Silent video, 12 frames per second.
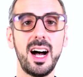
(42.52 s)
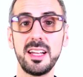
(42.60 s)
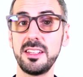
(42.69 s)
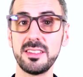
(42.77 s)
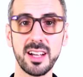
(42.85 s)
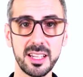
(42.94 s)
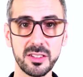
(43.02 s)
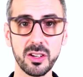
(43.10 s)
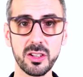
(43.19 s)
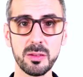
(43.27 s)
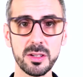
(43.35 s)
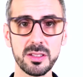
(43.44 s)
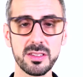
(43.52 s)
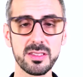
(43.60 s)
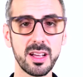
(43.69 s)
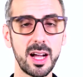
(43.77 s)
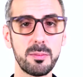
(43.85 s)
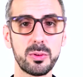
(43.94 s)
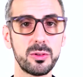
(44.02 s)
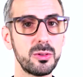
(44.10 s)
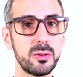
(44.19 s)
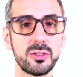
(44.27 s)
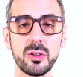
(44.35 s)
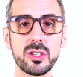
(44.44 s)
I design documents, I
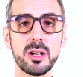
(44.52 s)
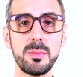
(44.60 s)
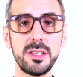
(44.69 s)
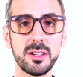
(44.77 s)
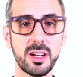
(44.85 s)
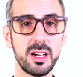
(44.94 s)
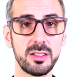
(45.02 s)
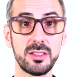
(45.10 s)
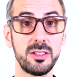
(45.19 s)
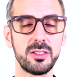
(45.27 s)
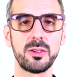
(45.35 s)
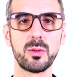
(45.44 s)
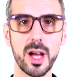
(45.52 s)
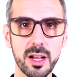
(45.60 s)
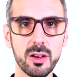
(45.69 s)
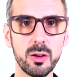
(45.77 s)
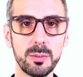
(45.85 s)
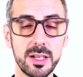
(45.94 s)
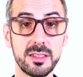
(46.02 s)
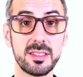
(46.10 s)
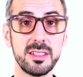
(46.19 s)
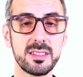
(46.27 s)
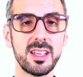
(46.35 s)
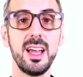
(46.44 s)
produce social media content on a regular
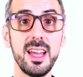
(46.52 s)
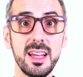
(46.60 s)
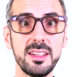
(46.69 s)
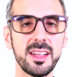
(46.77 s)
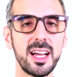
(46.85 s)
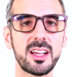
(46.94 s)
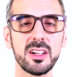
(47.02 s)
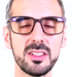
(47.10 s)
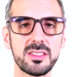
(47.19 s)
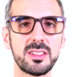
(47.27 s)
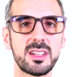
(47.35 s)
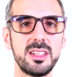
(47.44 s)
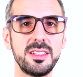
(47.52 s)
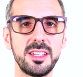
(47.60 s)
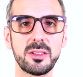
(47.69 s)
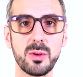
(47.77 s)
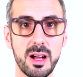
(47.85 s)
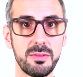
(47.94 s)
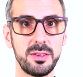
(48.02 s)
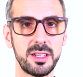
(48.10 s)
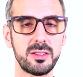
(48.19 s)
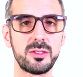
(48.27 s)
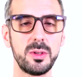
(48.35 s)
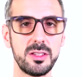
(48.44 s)
basis, and I constantly need
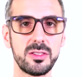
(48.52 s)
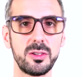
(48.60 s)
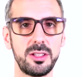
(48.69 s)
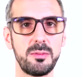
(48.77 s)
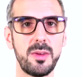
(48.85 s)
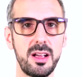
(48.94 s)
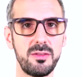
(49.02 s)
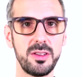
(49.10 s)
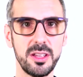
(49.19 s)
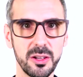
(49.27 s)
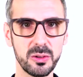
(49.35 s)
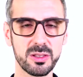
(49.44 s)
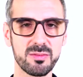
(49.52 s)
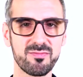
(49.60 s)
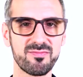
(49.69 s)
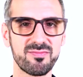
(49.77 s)
graphics to insert in my videos.